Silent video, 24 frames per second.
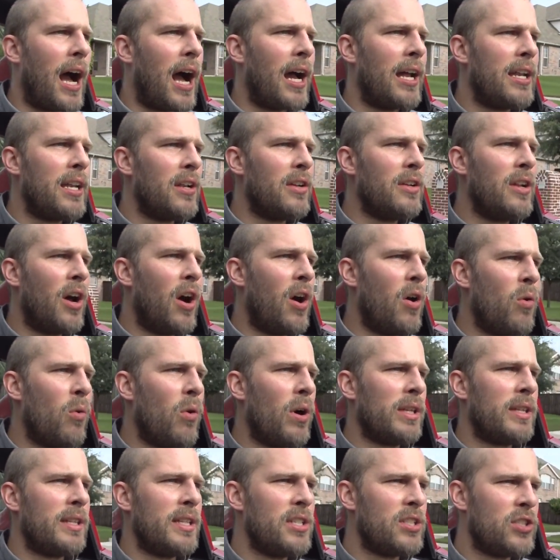I don't know
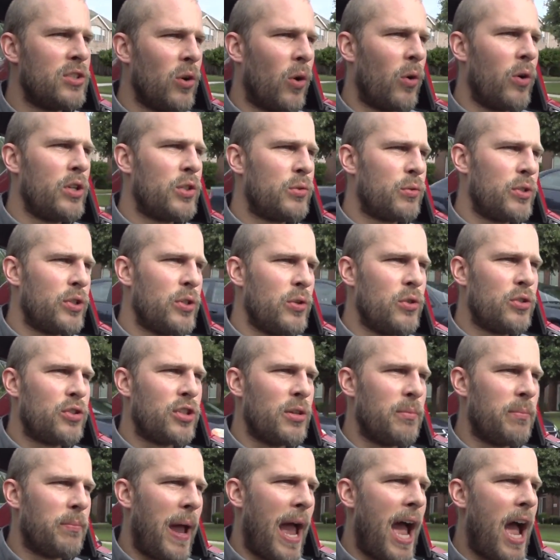what these noise
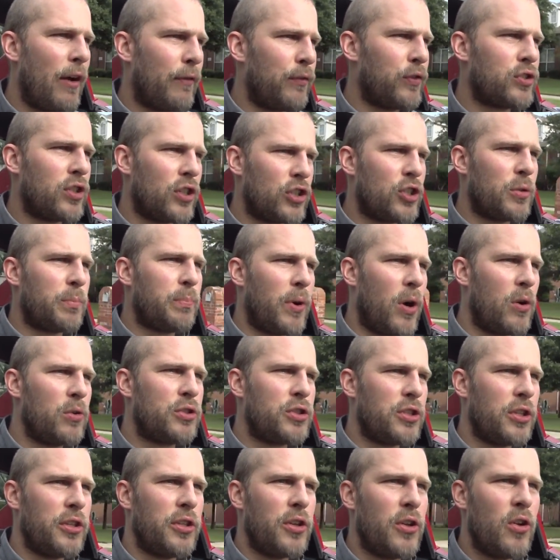reducing baffles are
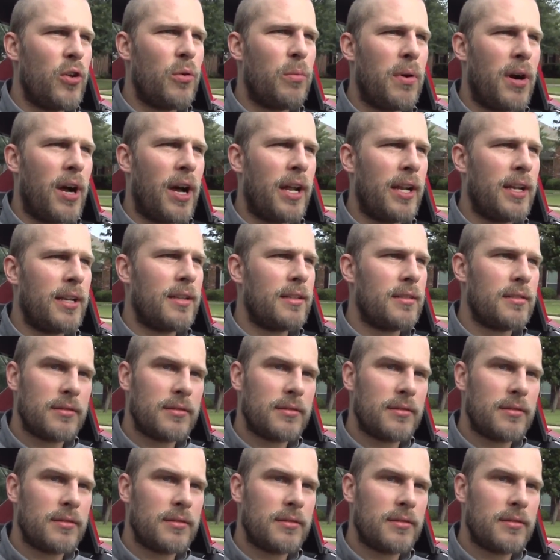supposed to do, but